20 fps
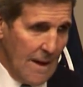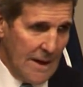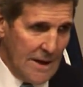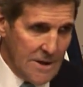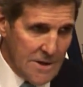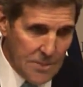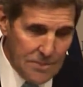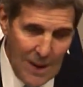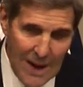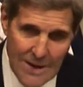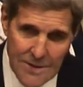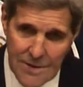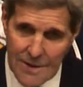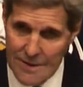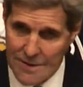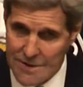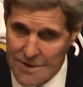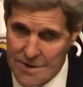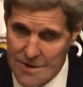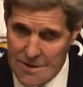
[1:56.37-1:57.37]

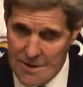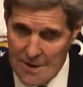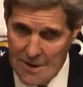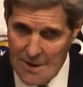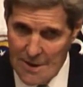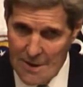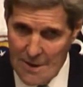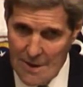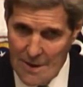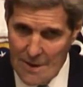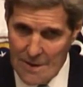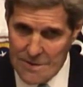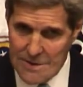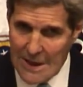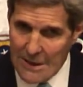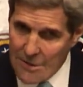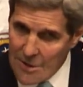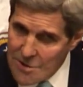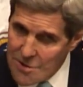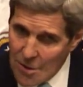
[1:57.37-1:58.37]
independence,
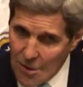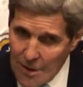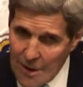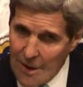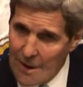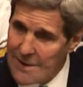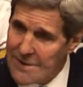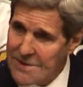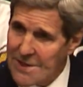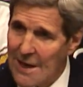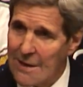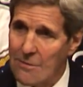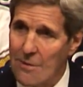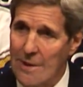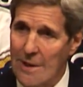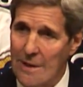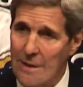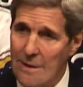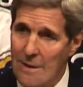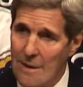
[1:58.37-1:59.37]
territorial
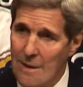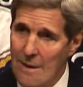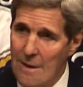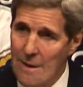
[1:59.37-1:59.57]
integrity,